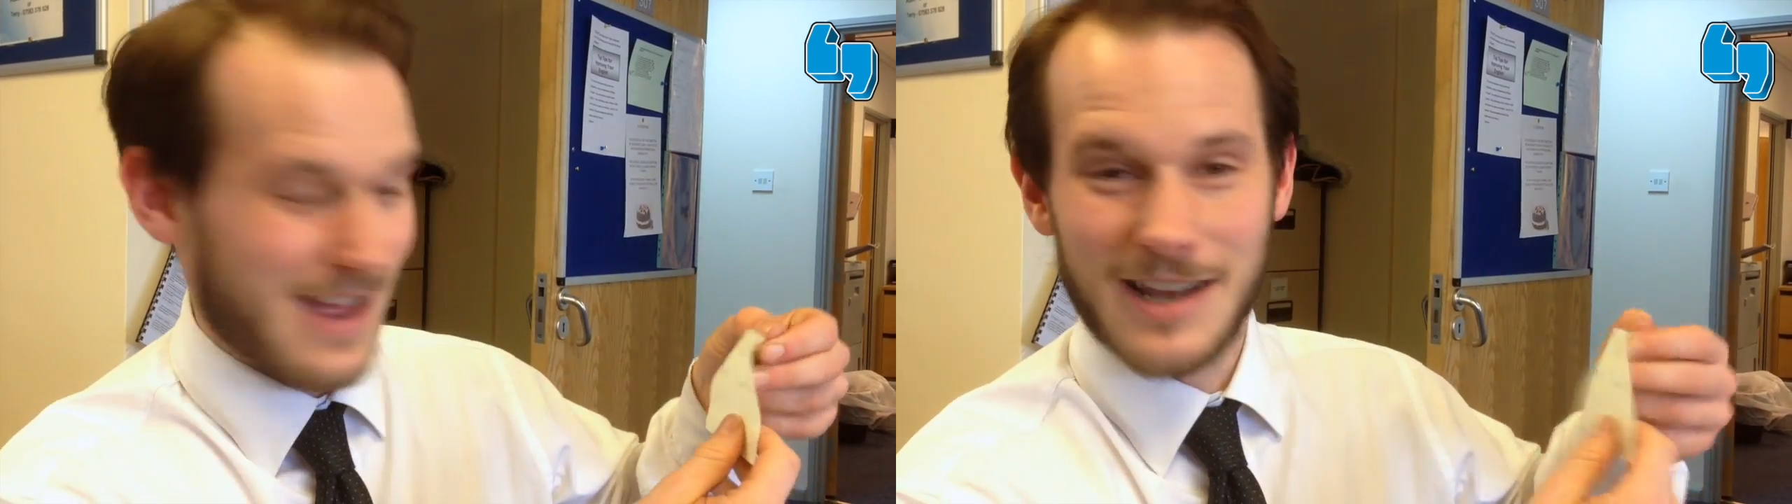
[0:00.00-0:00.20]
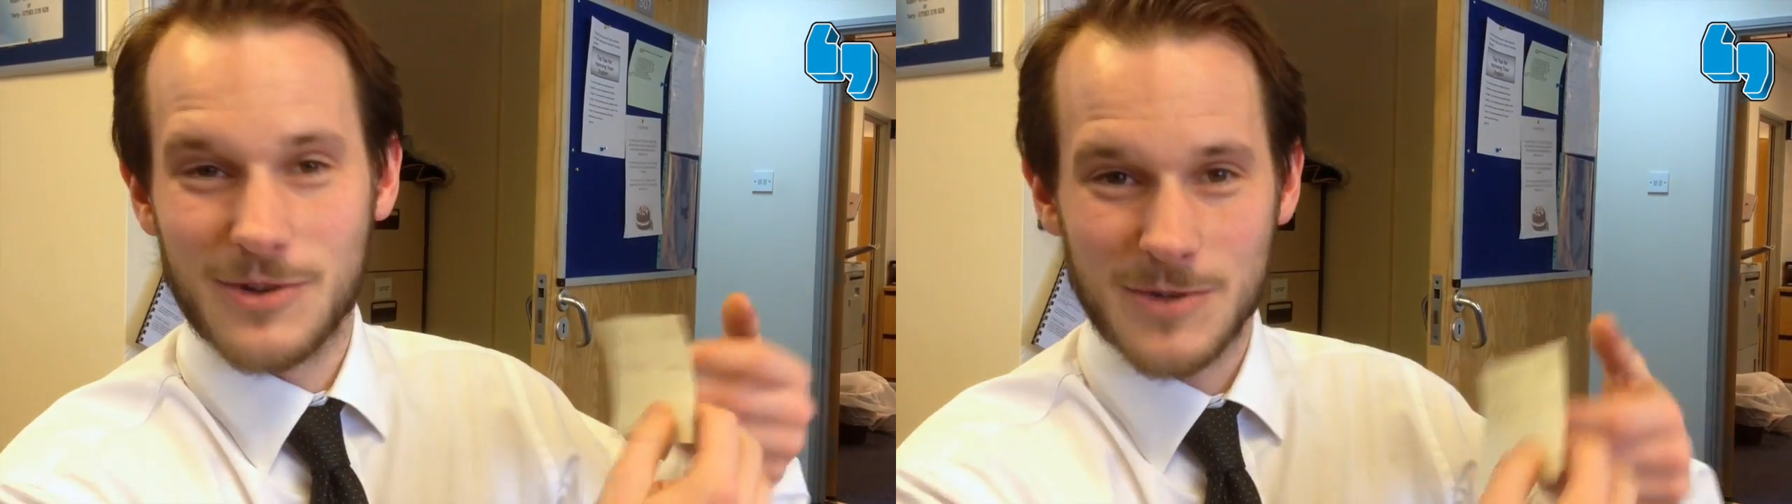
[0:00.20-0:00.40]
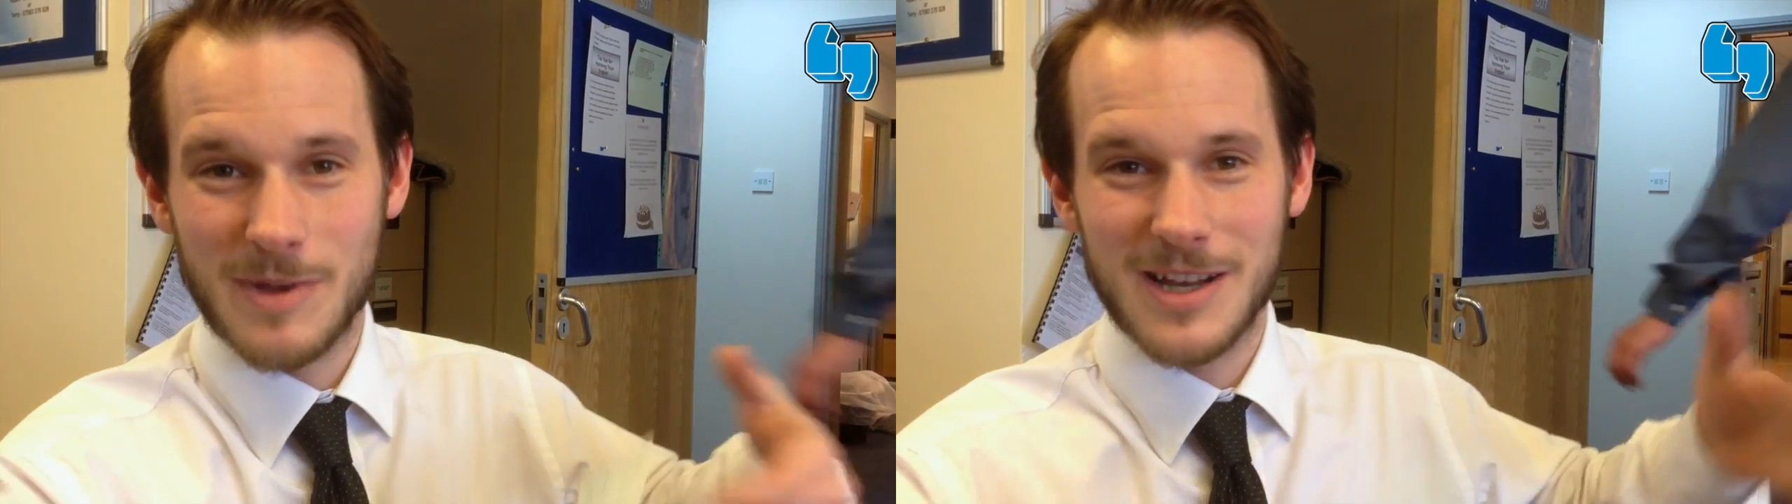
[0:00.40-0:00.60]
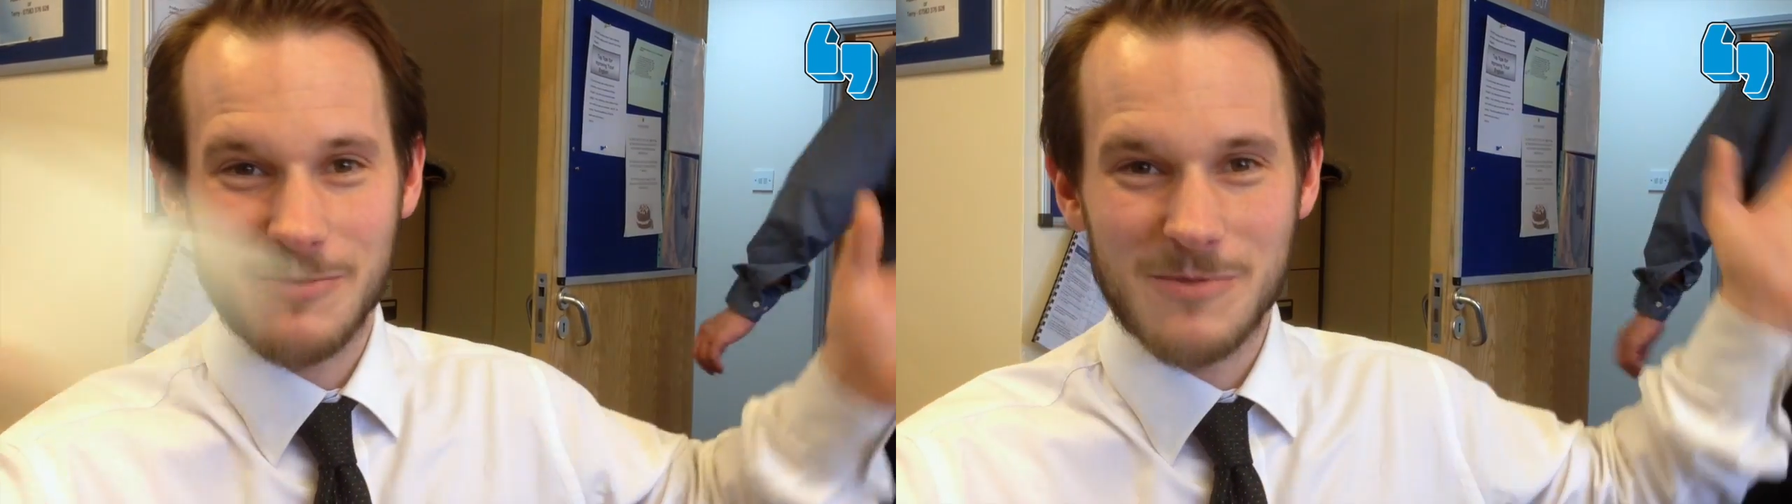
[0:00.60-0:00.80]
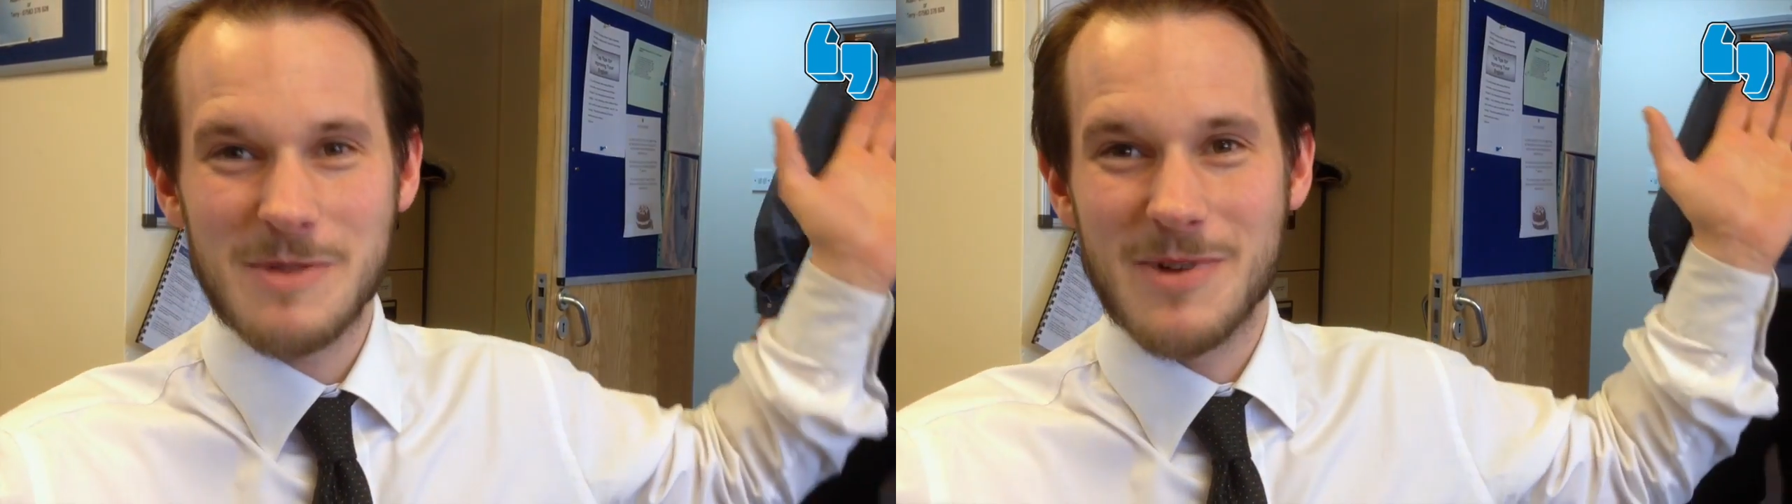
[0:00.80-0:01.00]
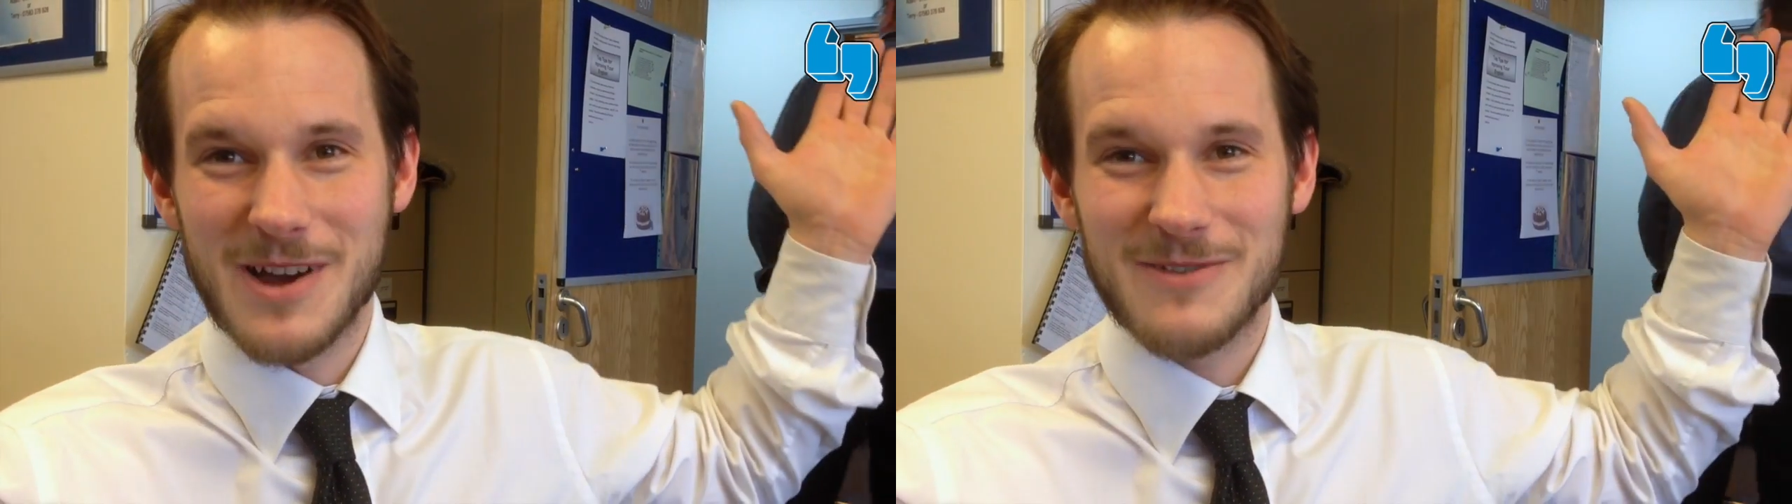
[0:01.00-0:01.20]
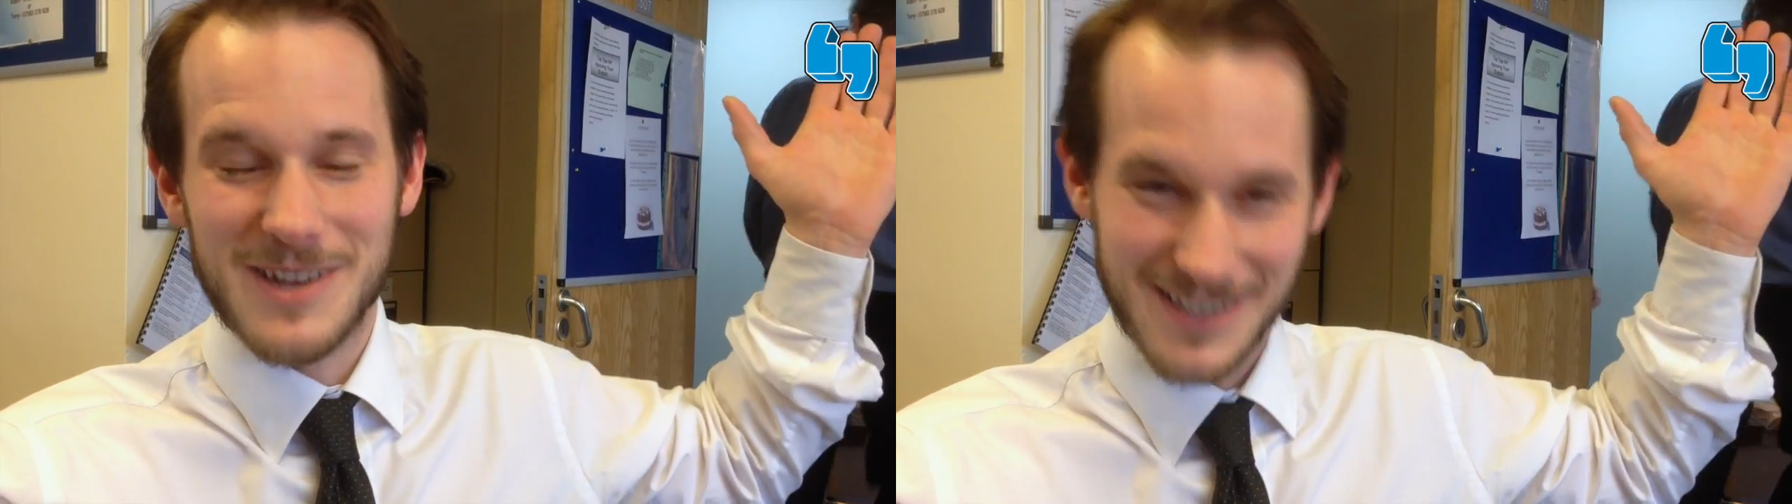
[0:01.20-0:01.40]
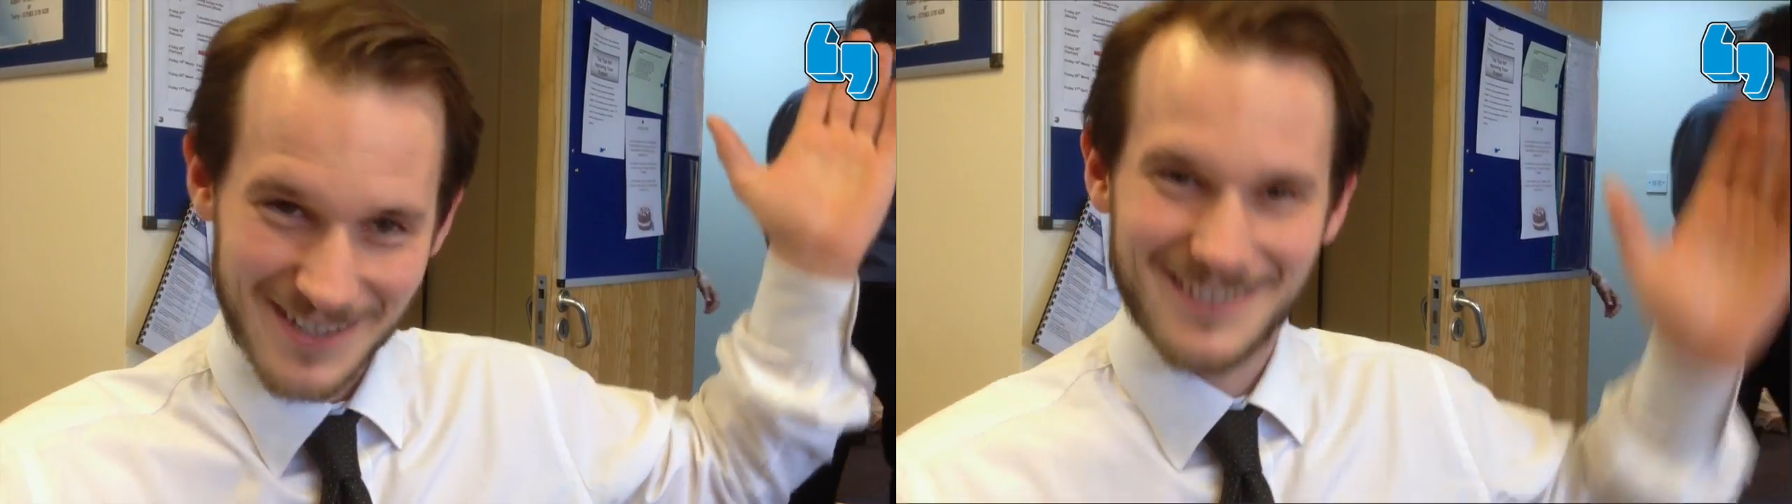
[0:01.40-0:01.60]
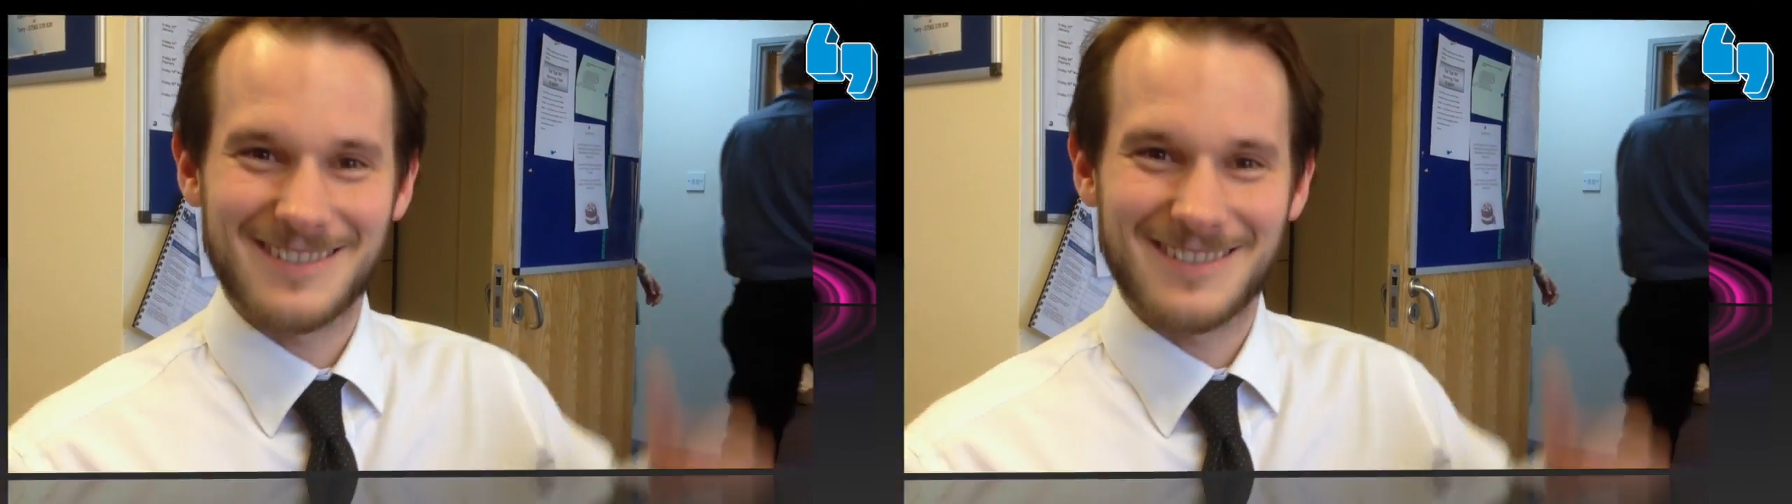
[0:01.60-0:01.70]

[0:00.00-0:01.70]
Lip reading: and your spelling will be perfect.